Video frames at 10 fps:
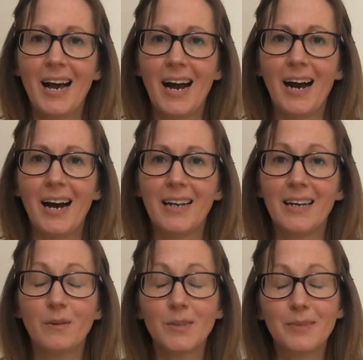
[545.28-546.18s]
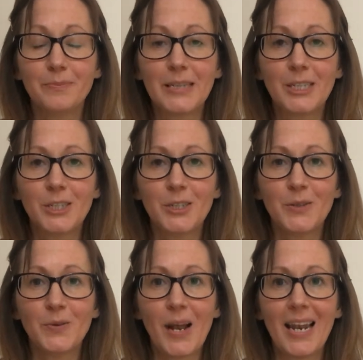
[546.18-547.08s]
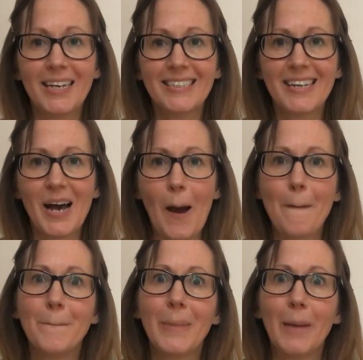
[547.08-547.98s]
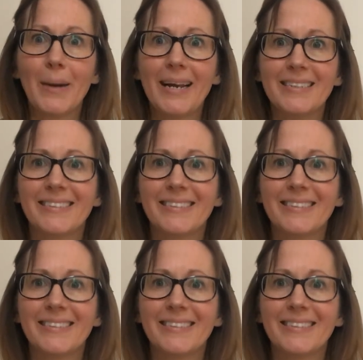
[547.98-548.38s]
And I will speak to you later. Bye bye.